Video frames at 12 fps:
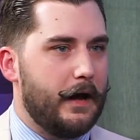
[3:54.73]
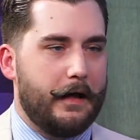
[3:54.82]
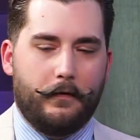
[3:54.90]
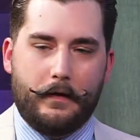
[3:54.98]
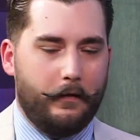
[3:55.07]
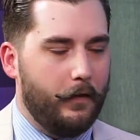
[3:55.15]

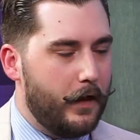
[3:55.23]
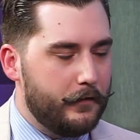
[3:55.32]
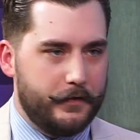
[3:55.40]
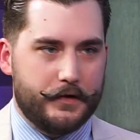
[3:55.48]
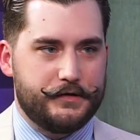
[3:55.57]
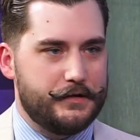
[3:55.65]
I love
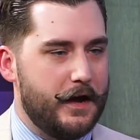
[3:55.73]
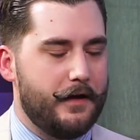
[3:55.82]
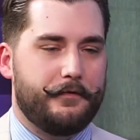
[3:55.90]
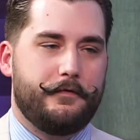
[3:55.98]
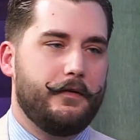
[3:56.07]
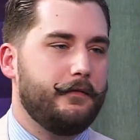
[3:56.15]
their
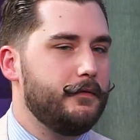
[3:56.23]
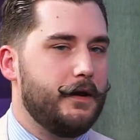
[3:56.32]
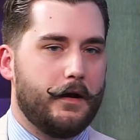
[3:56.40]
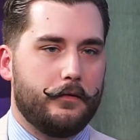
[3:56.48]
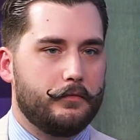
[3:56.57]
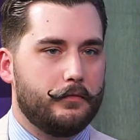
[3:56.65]
stuff.
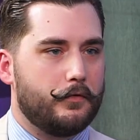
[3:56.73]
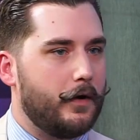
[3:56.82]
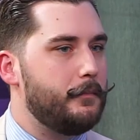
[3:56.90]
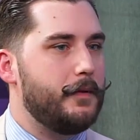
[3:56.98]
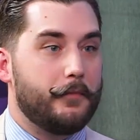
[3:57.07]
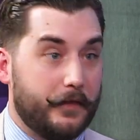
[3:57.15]

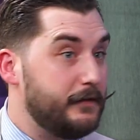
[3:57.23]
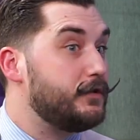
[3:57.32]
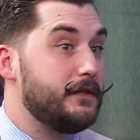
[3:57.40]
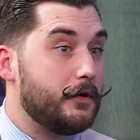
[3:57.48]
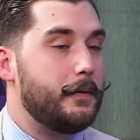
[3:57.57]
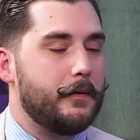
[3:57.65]
Great people. They
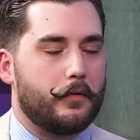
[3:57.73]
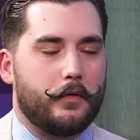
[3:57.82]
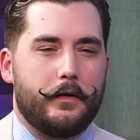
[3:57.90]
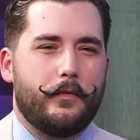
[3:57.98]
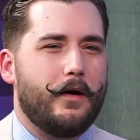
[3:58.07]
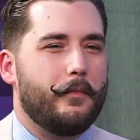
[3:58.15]
treat their people
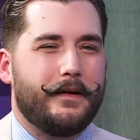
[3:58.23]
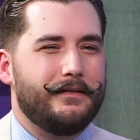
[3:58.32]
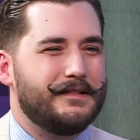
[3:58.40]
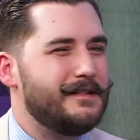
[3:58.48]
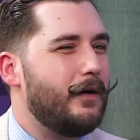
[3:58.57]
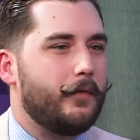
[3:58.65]
really well, but
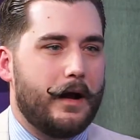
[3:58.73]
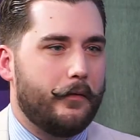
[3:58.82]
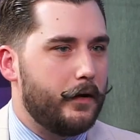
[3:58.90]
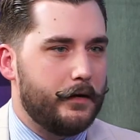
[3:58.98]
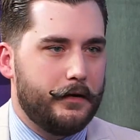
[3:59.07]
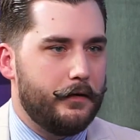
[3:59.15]
it's not what I
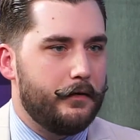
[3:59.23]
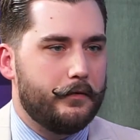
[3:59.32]
wanted to do.